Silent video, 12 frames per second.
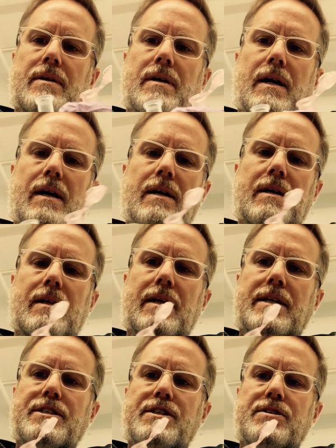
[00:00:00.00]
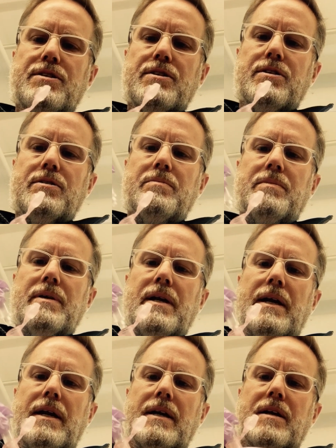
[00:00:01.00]
collection tube,
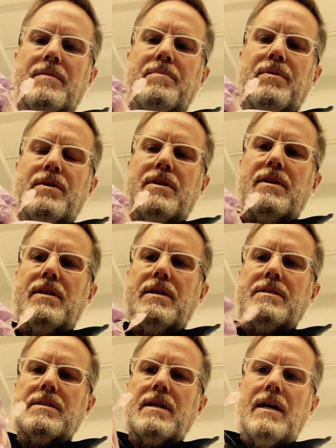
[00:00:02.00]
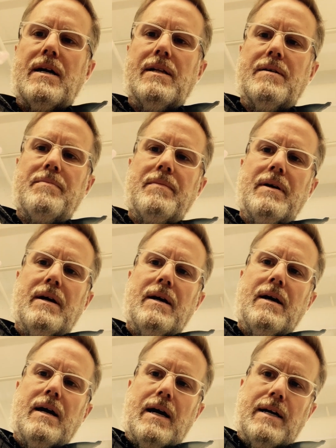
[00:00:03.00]
and I'm going to put this column
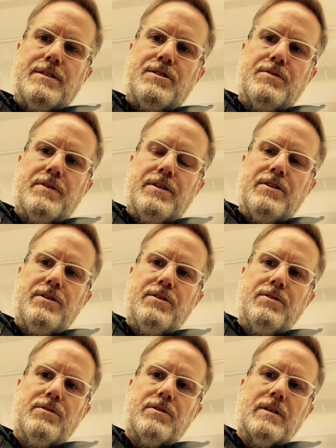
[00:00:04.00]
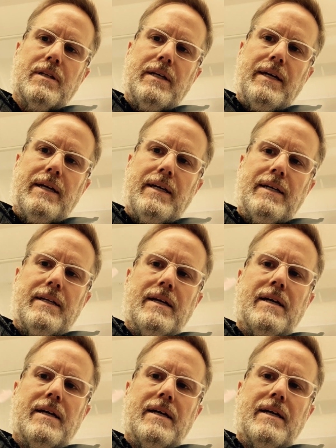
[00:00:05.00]
onto a new clean